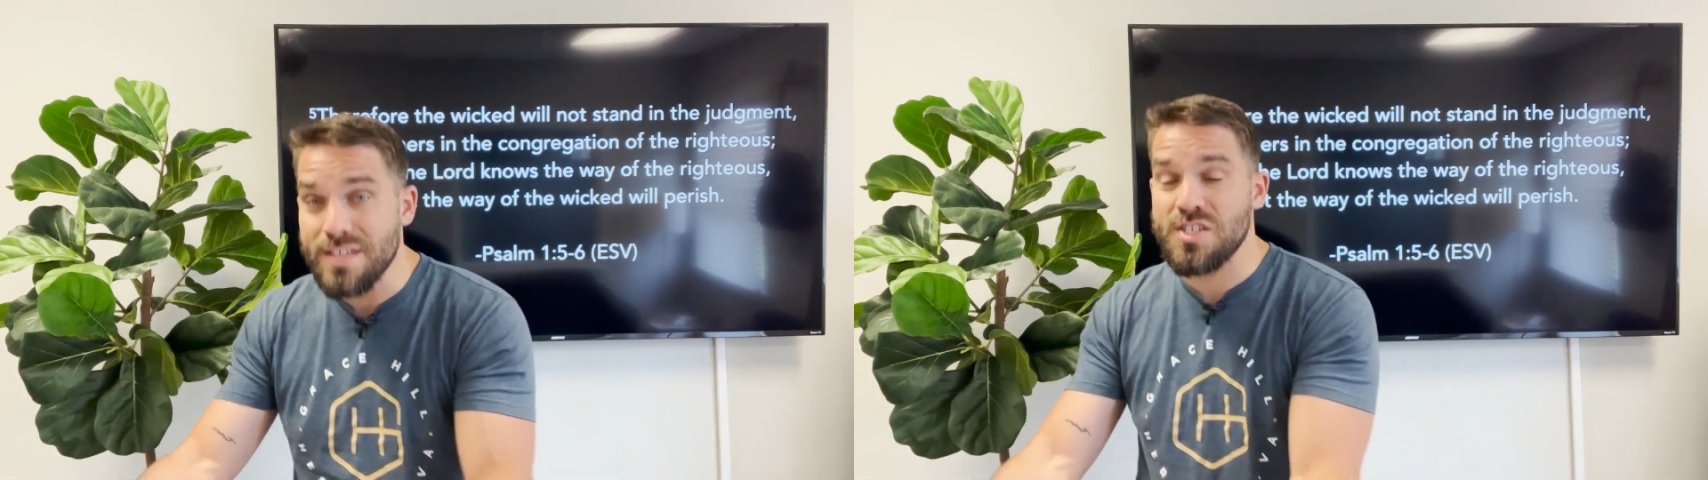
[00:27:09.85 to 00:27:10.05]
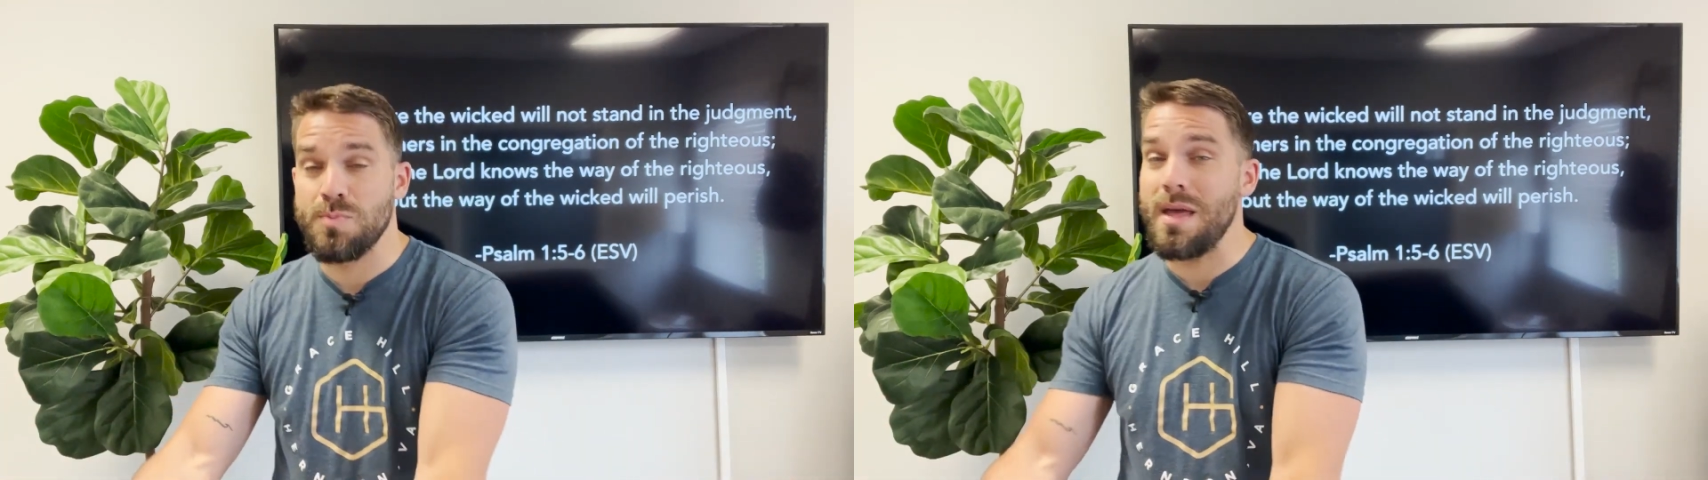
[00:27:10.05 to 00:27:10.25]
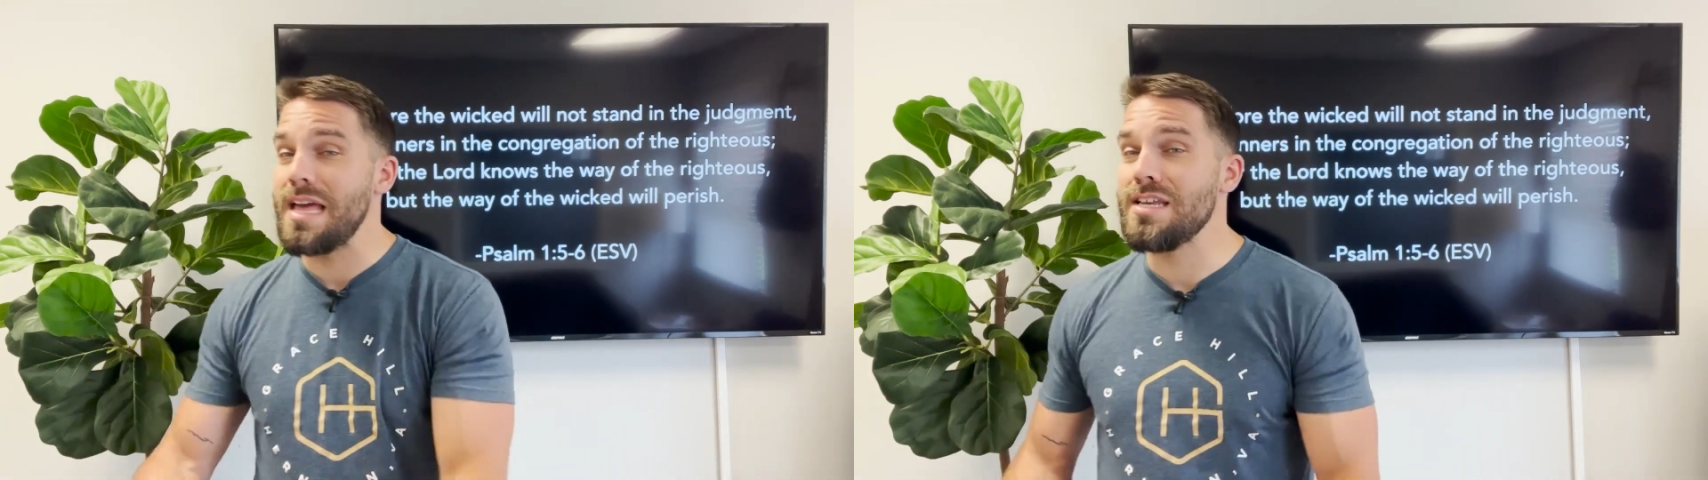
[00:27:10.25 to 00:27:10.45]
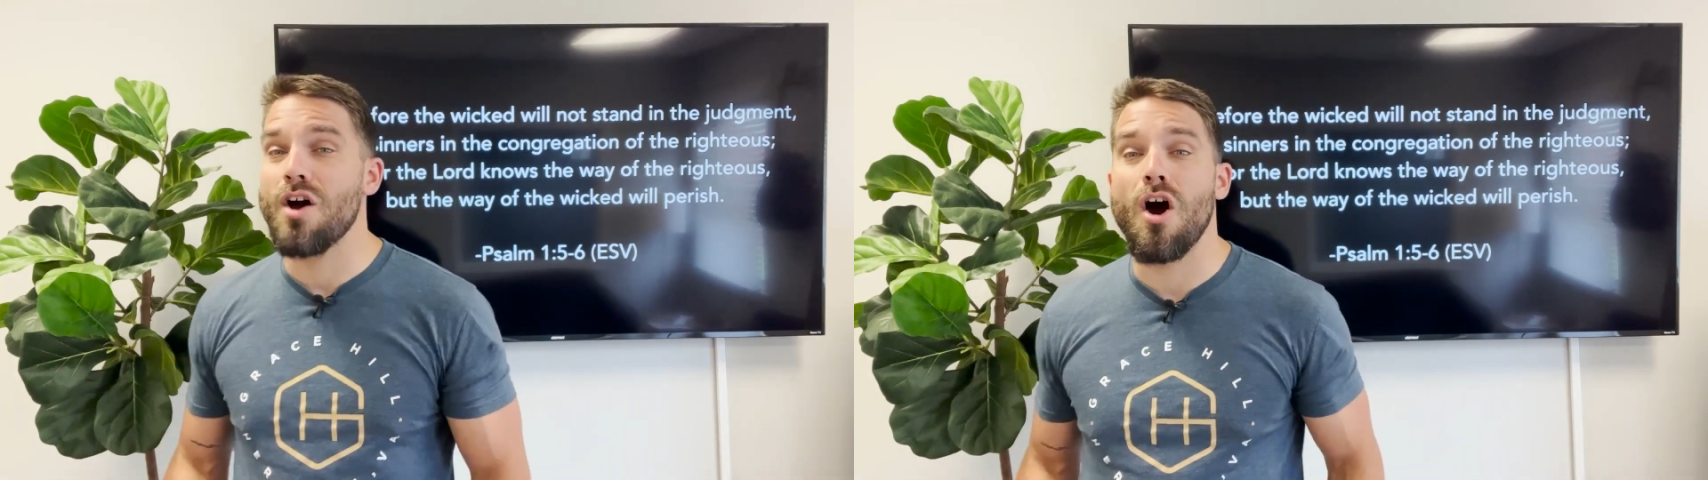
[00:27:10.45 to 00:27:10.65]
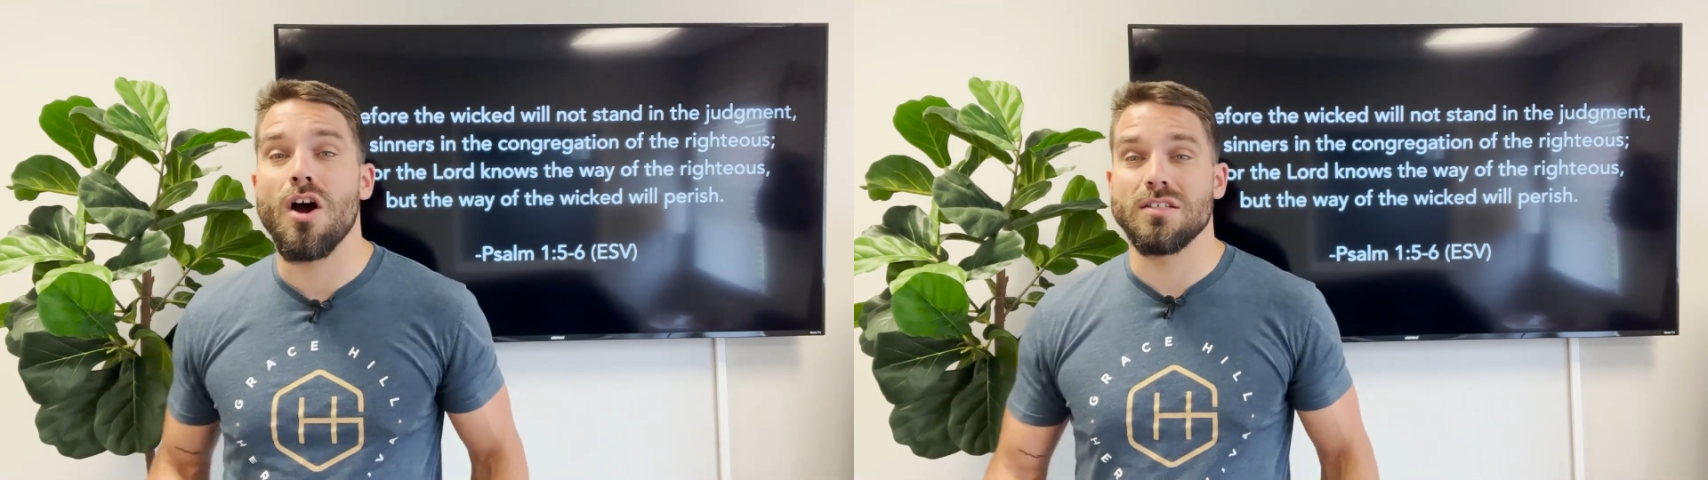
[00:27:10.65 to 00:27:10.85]
spend
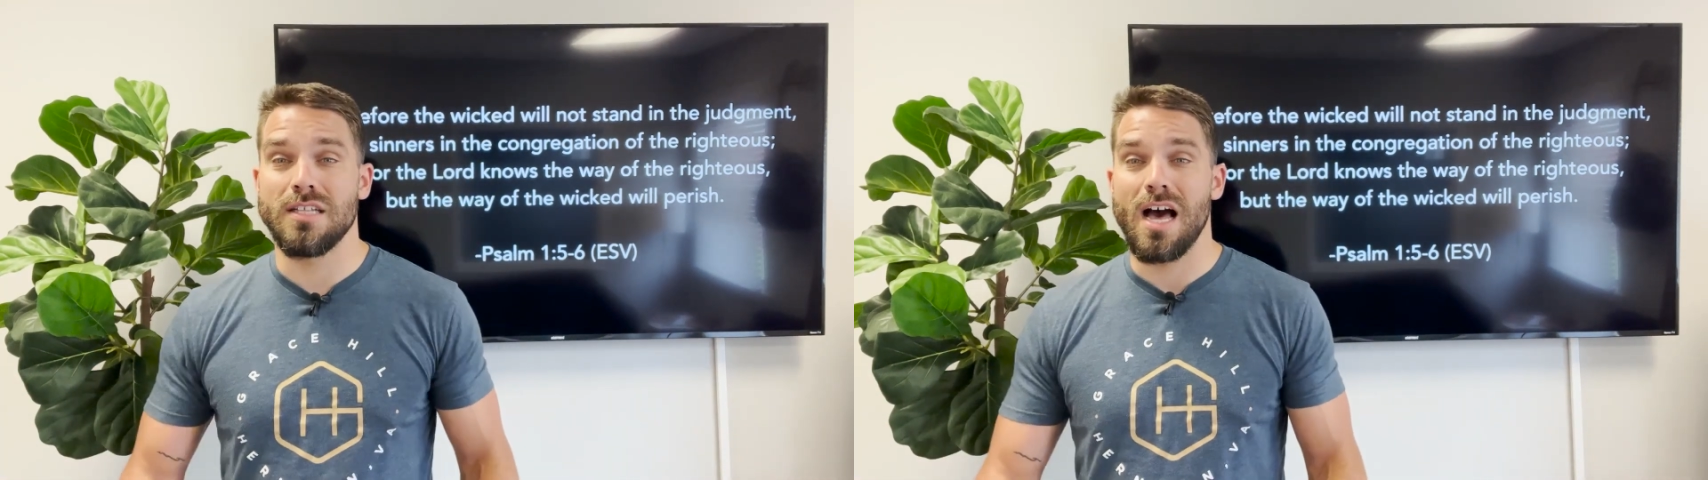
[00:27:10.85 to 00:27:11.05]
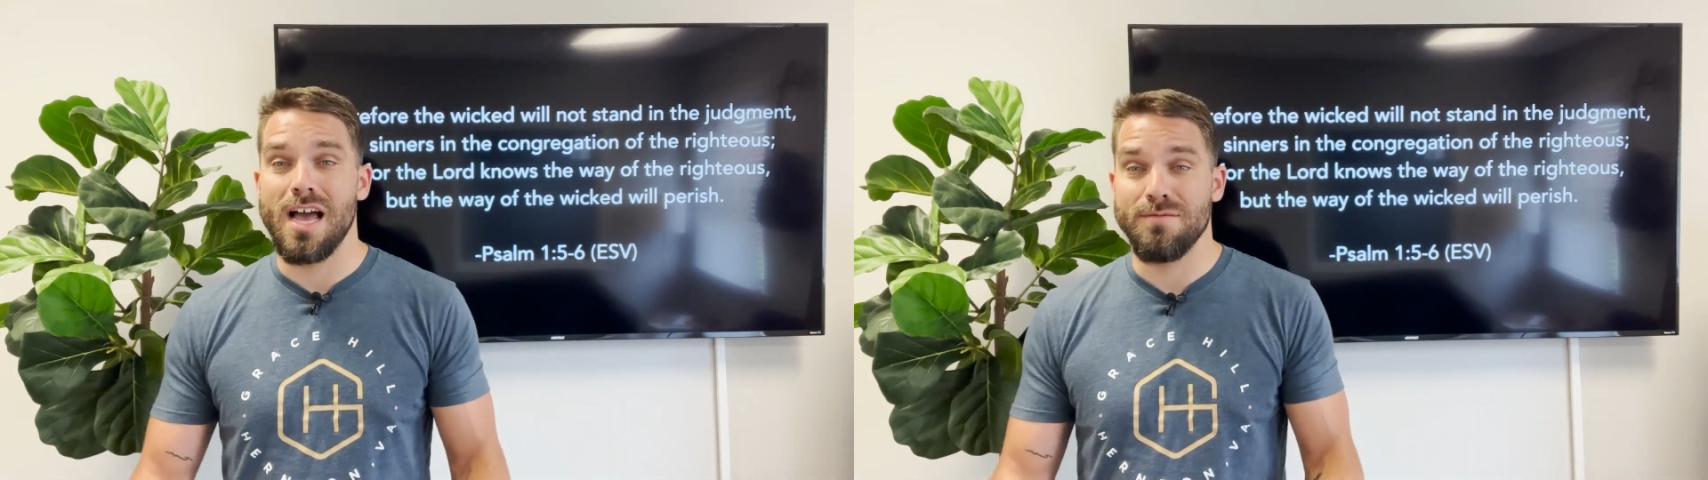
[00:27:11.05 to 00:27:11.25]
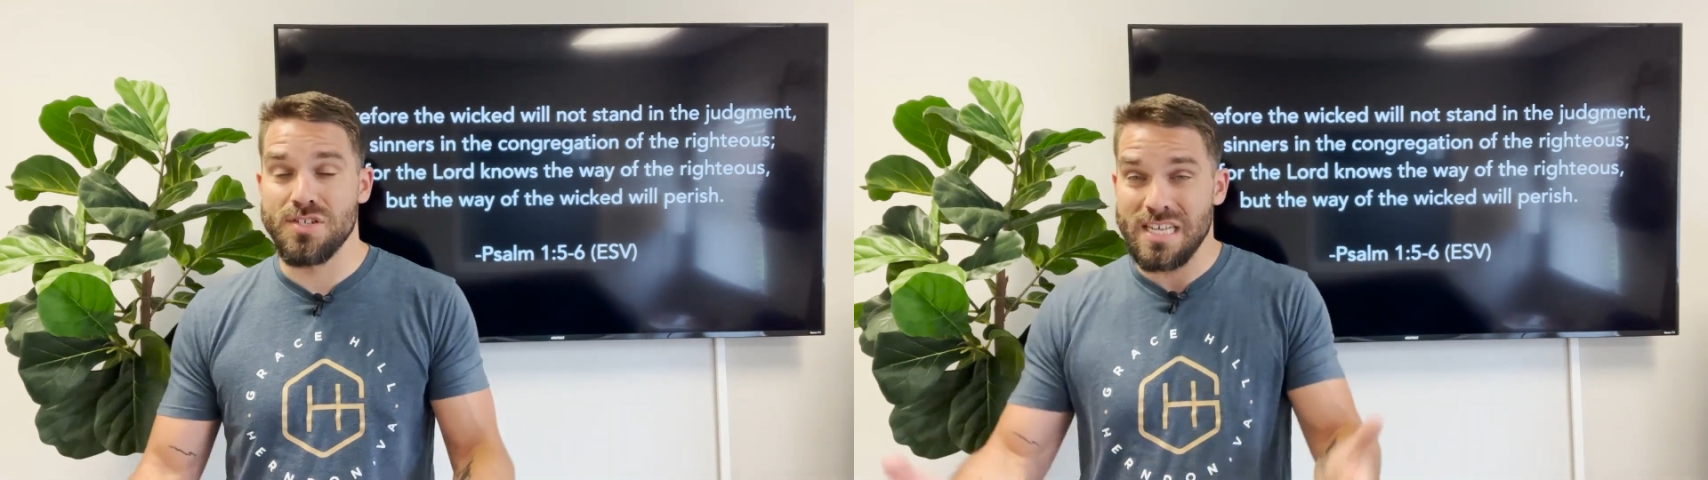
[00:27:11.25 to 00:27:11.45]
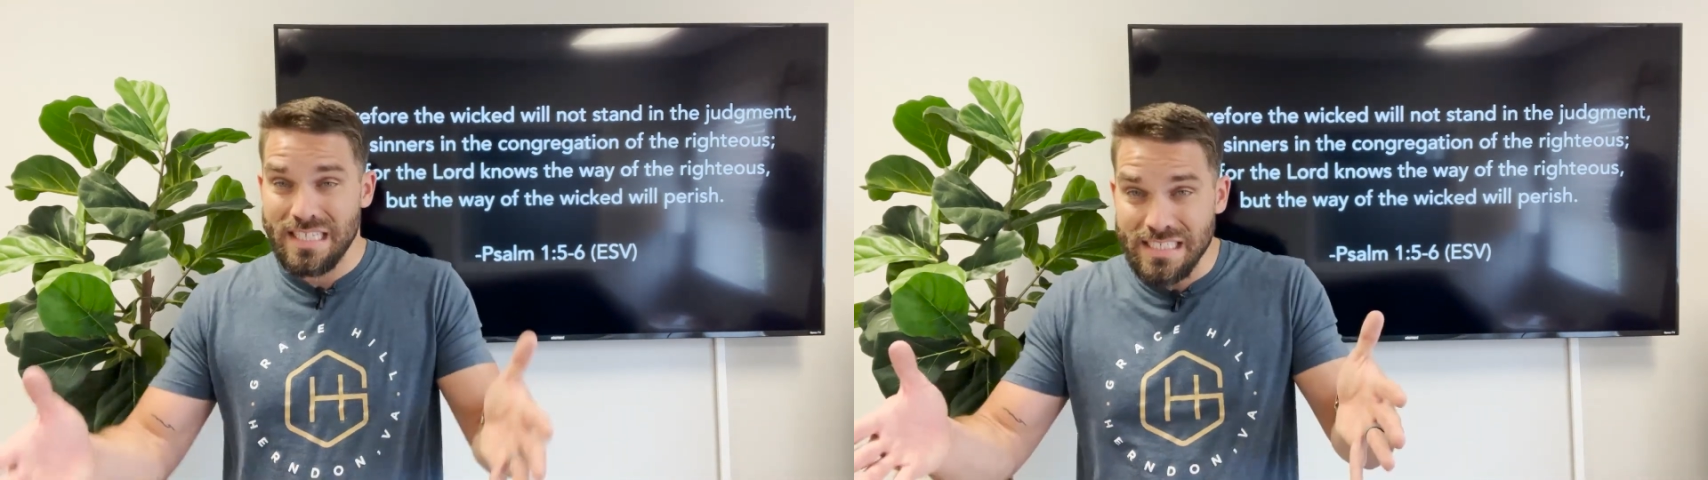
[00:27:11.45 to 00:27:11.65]
our lives